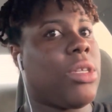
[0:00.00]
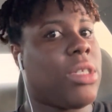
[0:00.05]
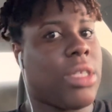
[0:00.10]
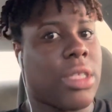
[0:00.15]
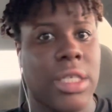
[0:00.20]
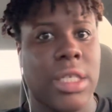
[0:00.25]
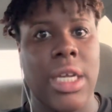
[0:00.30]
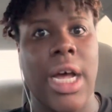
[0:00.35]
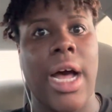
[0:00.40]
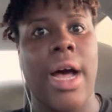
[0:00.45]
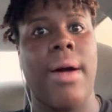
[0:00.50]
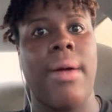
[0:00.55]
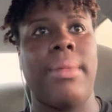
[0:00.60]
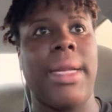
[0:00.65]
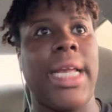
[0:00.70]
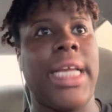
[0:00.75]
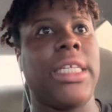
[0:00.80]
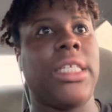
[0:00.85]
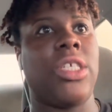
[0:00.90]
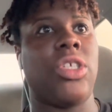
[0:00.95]
Something
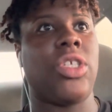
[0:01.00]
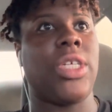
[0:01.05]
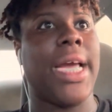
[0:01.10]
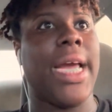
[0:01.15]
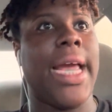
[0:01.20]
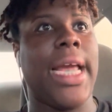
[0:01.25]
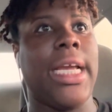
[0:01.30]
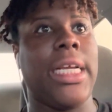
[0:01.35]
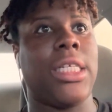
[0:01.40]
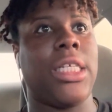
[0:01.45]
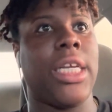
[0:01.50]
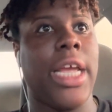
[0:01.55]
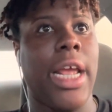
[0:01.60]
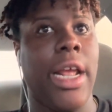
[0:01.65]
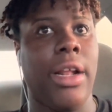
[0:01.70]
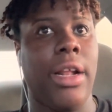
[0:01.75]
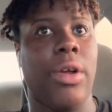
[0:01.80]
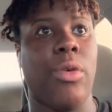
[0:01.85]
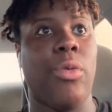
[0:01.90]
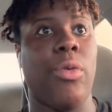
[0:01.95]
needs to change
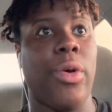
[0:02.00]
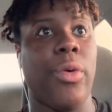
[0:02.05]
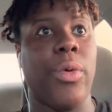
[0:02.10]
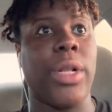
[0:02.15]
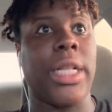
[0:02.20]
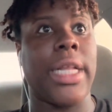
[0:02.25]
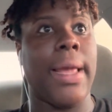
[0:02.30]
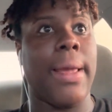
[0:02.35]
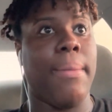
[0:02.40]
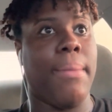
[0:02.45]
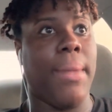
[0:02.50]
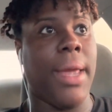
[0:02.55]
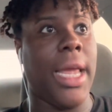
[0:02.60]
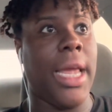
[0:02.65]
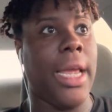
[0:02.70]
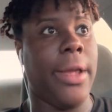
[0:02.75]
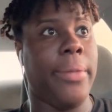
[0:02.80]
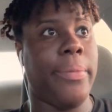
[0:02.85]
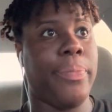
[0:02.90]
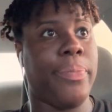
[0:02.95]
within
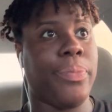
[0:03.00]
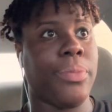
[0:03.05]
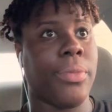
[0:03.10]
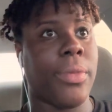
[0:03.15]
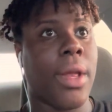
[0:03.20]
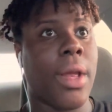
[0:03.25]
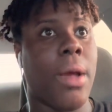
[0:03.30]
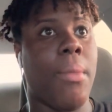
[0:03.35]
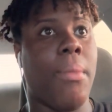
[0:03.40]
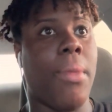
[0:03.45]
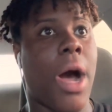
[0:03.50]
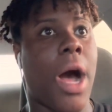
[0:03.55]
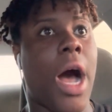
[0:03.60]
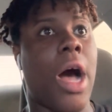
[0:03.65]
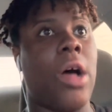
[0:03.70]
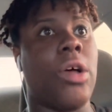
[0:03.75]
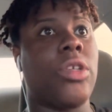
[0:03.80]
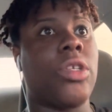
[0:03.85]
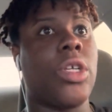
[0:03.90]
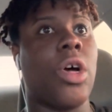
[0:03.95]
me, but
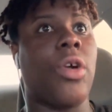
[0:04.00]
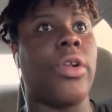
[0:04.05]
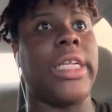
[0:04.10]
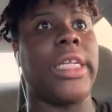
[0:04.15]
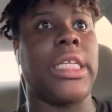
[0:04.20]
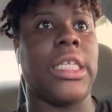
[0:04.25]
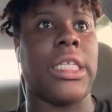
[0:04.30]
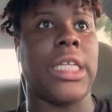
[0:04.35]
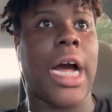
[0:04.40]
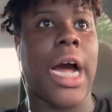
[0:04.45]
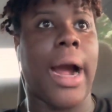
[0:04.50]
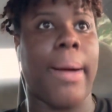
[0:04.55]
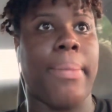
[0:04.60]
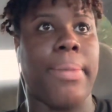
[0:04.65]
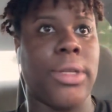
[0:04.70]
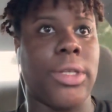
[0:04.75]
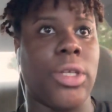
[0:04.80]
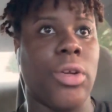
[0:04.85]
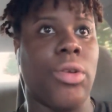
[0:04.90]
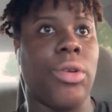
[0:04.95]
also this is an
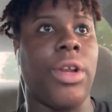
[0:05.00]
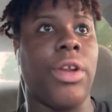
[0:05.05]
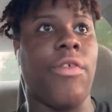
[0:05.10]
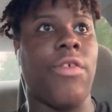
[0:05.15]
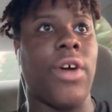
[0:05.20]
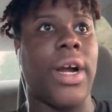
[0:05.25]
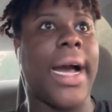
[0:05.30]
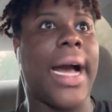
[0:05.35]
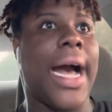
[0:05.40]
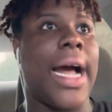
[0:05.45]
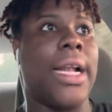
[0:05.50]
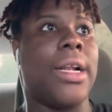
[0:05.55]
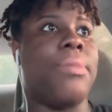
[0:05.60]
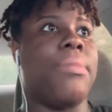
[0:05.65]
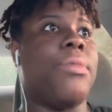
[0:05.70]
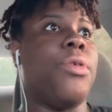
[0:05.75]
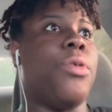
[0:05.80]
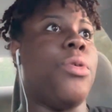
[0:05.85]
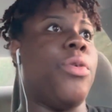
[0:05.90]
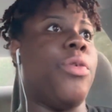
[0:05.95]
opportunity for God to
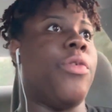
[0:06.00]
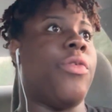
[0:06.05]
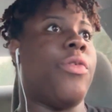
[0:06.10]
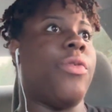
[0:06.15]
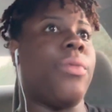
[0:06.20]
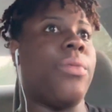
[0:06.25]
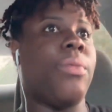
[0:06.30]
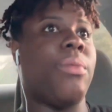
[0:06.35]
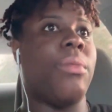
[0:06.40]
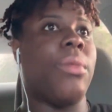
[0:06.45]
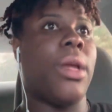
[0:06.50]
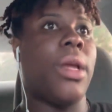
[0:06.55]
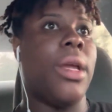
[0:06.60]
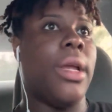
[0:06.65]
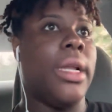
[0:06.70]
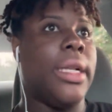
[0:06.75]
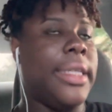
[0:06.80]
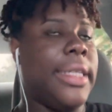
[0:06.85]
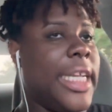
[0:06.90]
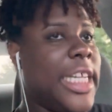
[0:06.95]
move.
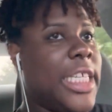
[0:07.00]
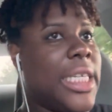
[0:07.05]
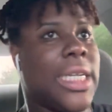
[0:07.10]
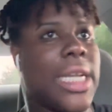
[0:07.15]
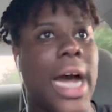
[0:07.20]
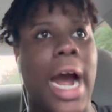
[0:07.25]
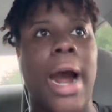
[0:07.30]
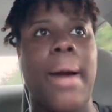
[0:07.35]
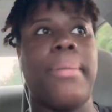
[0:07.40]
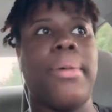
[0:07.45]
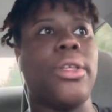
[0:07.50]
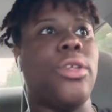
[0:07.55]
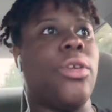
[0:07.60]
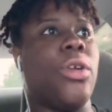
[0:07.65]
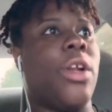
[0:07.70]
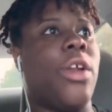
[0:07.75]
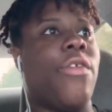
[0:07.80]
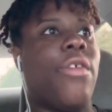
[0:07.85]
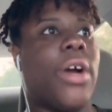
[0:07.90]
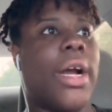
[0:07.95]
This is an
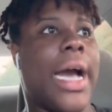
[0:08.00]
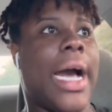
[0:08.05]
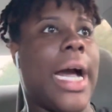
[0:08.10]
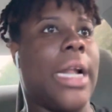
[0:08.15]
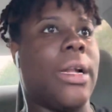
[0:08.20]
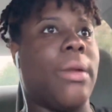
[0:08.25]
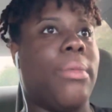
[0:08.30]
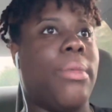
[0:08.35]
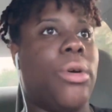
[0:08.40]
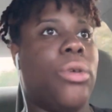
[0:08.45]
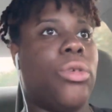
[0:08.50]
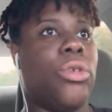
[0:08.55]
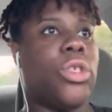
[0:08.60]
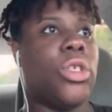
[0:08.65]
opportunity for God to move.